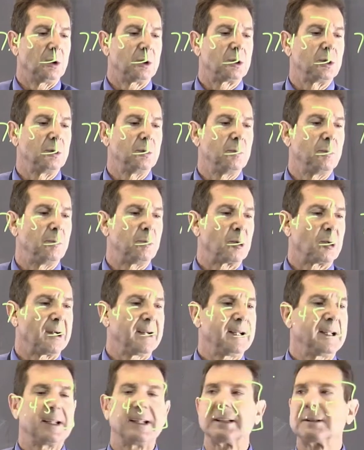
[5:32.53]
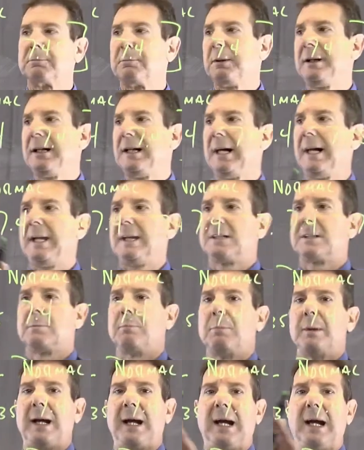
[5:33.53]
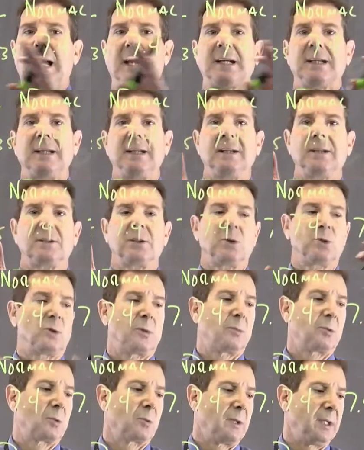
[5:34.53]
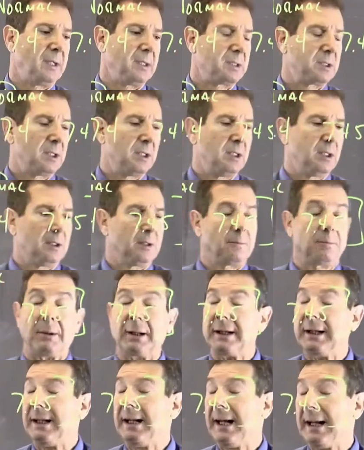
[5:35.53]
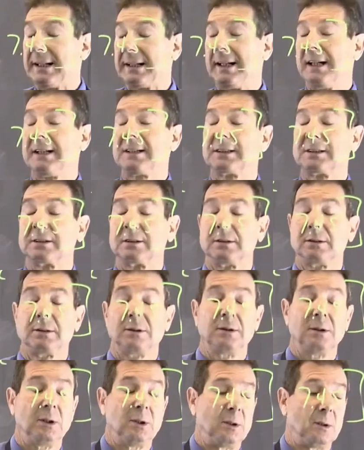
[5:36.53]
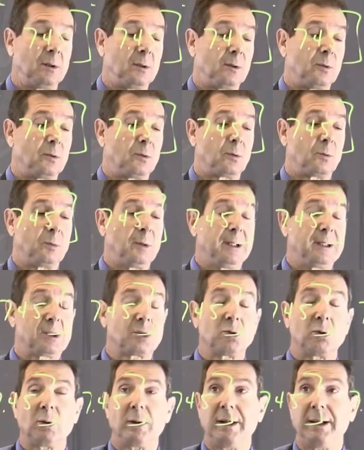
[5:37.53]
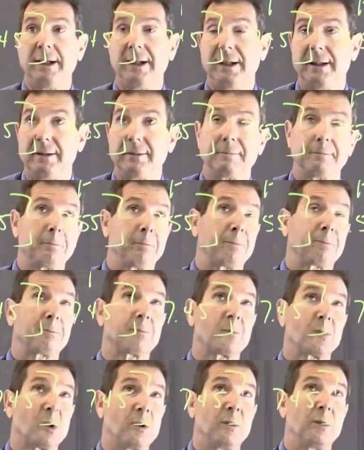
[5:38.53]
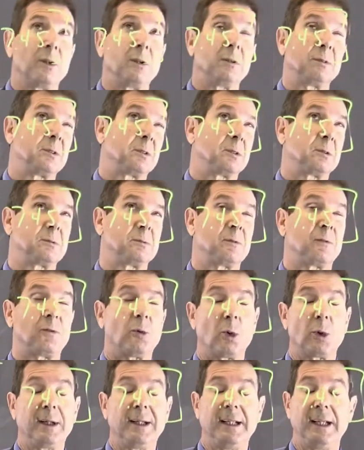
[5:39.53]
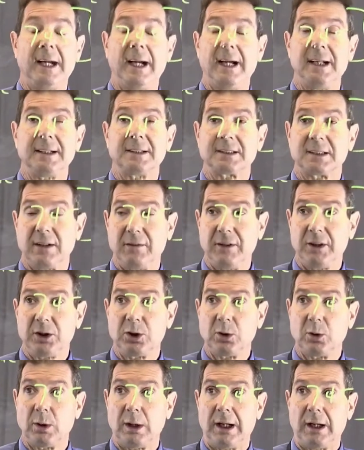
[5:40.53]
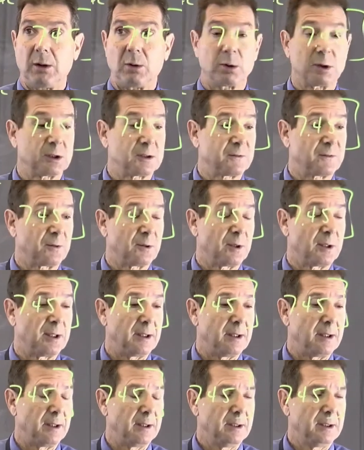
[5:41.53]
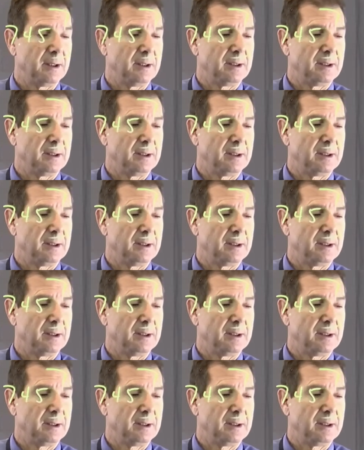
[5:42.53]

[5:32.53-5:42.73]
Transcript: to bring this pH back into normal range. But it takes between 48, 72 hours for the